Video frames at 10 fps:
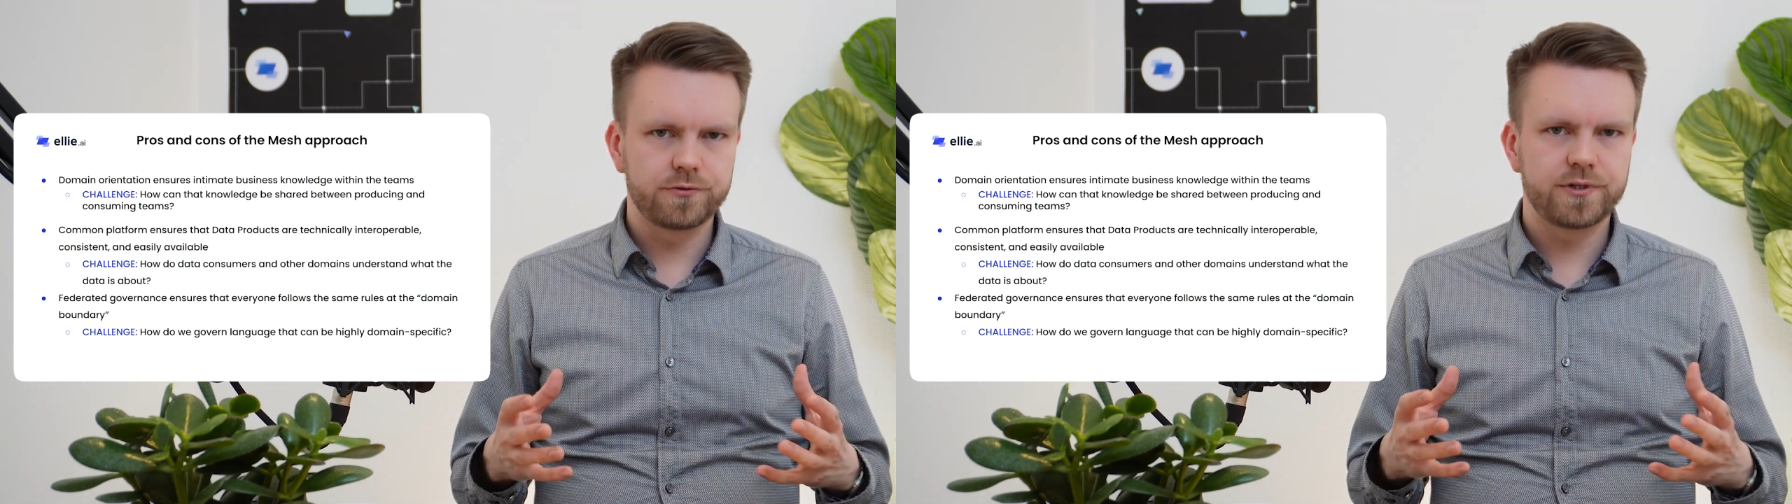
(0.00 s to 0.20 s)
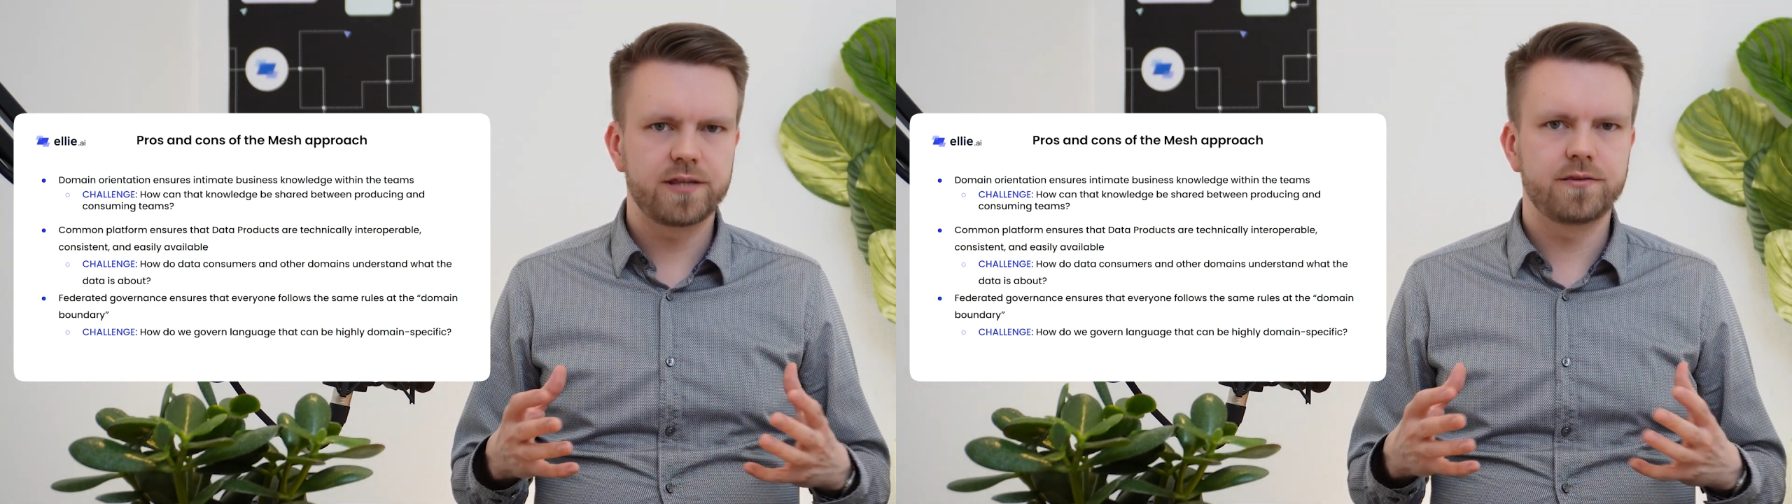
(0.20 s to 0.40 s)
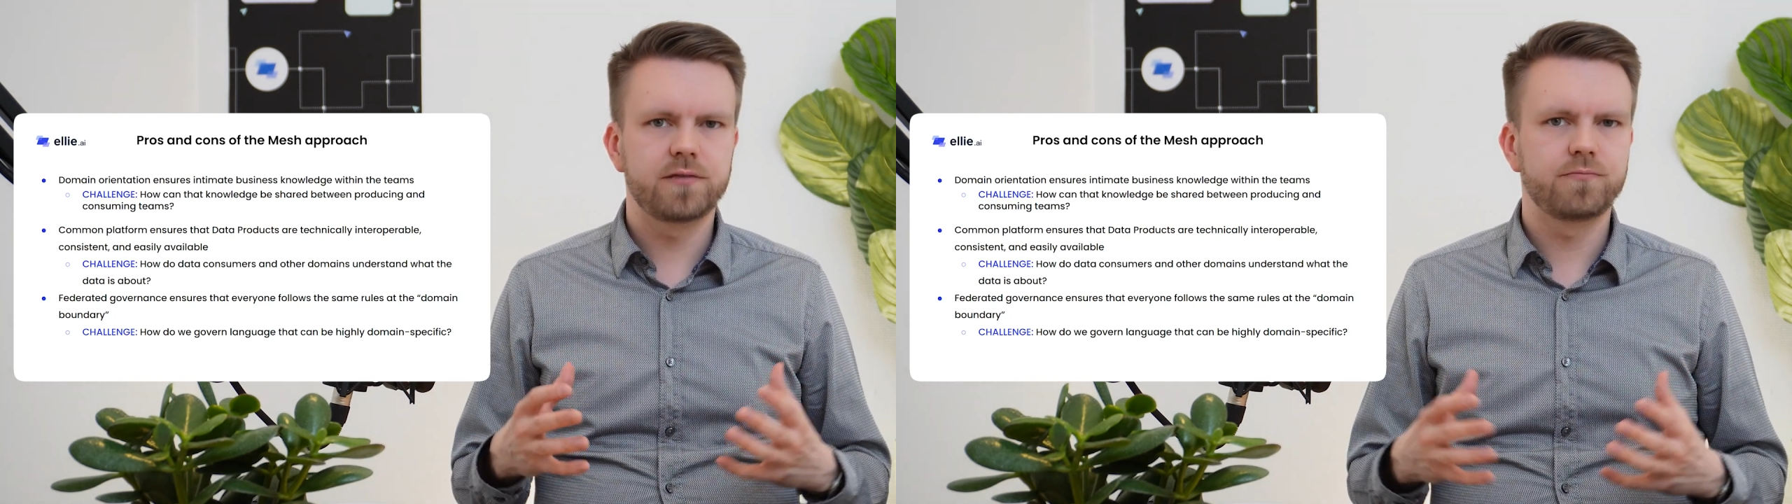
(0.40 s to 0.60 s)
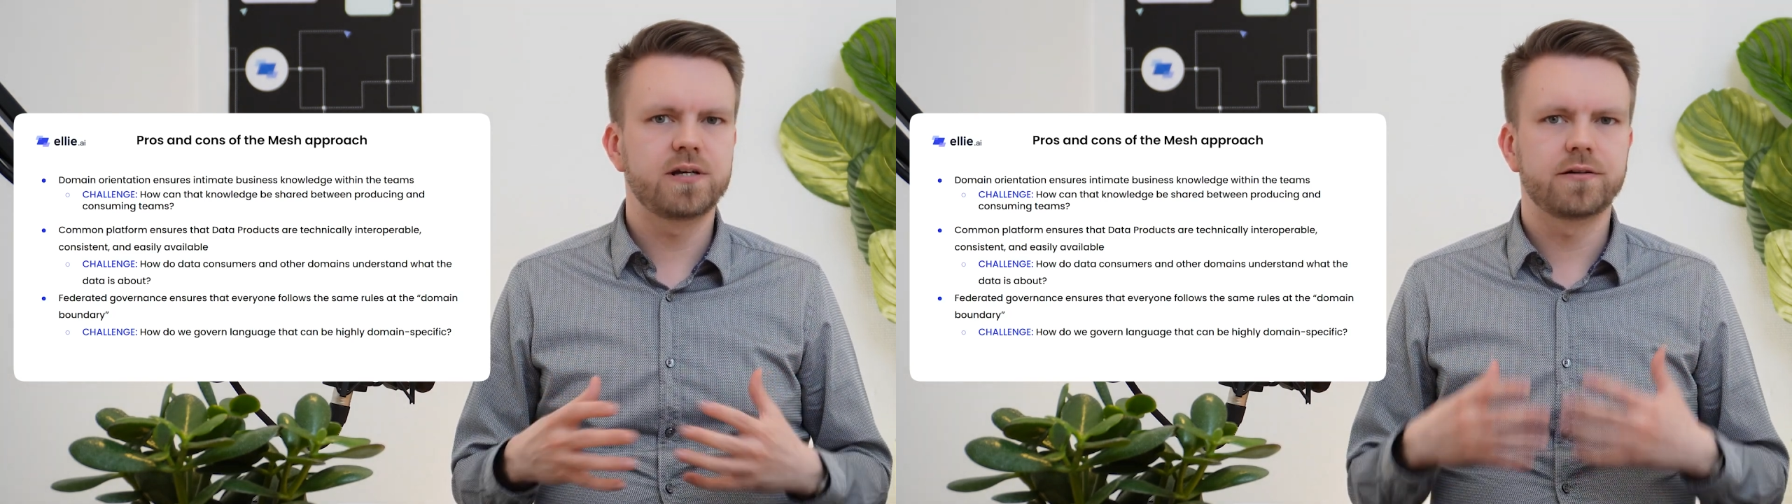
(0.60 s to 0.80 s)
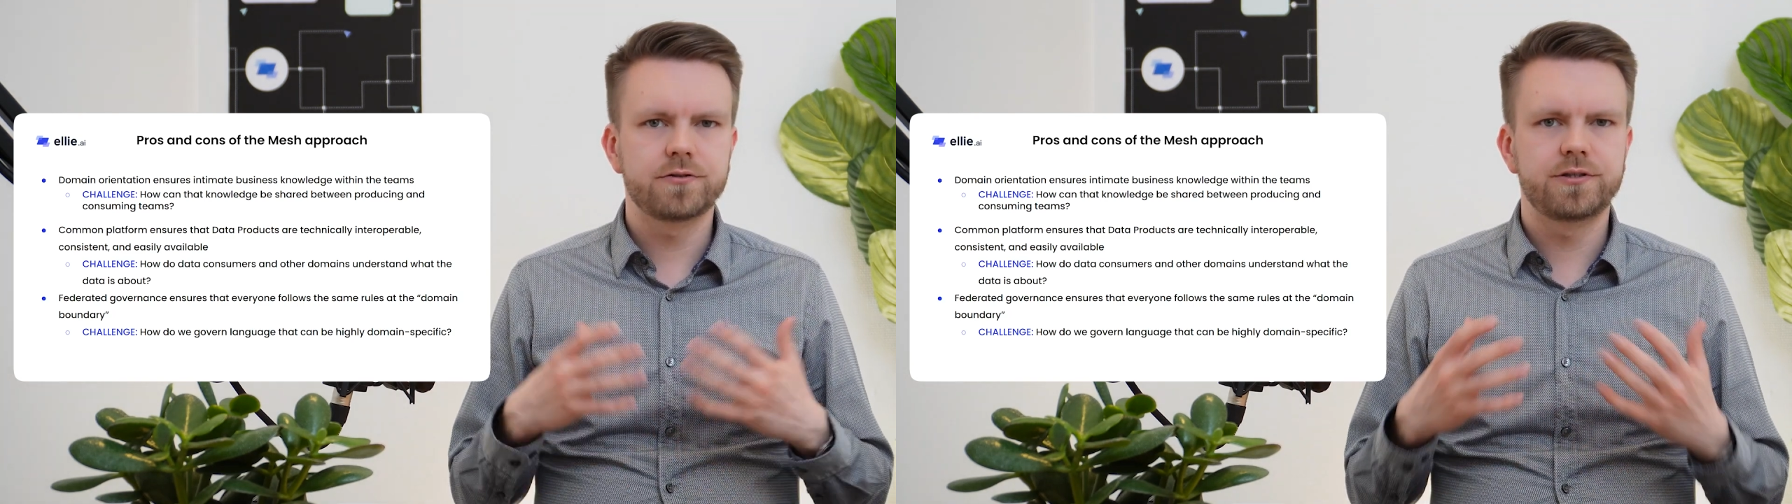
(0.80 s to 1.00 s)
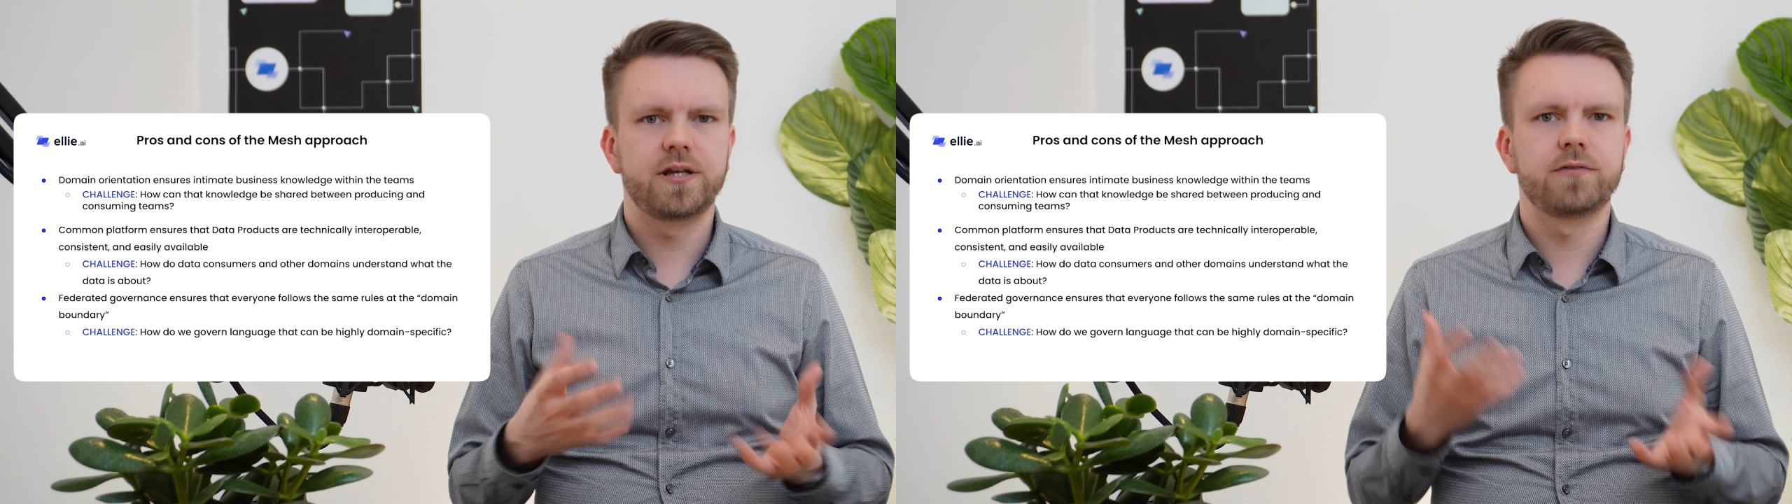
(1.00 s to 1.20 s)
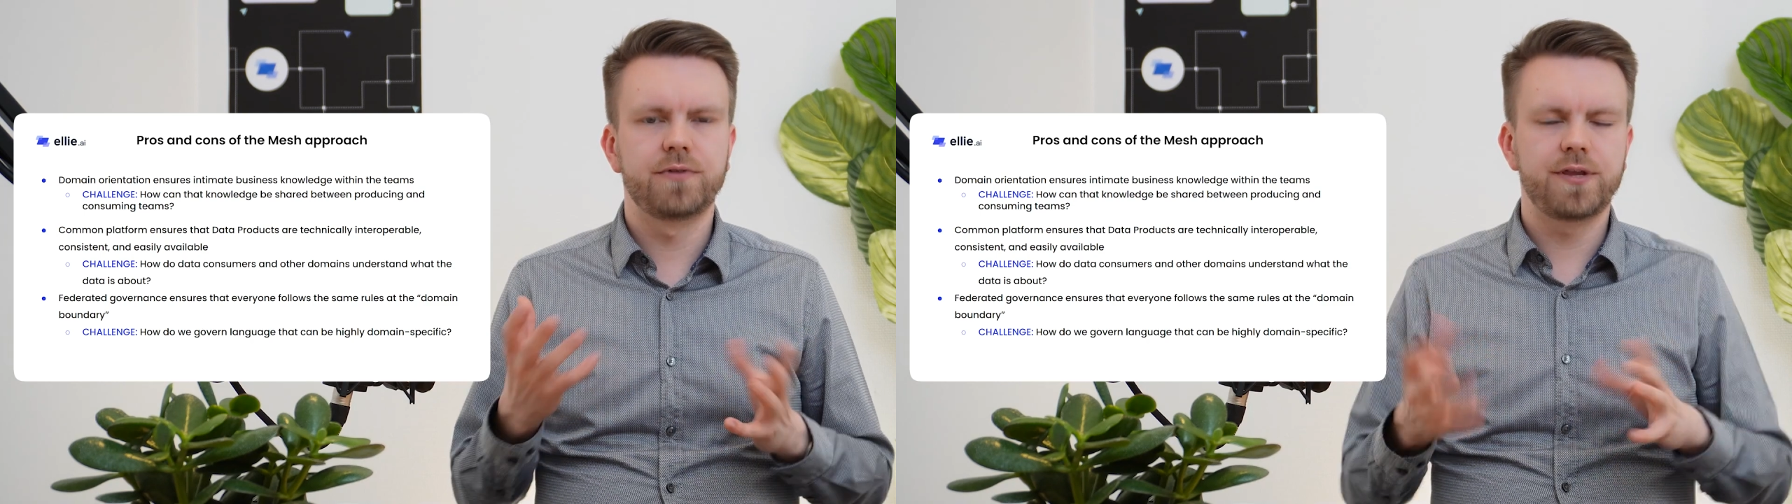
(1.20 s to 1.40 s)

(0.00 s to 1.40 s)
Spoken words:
that we understand what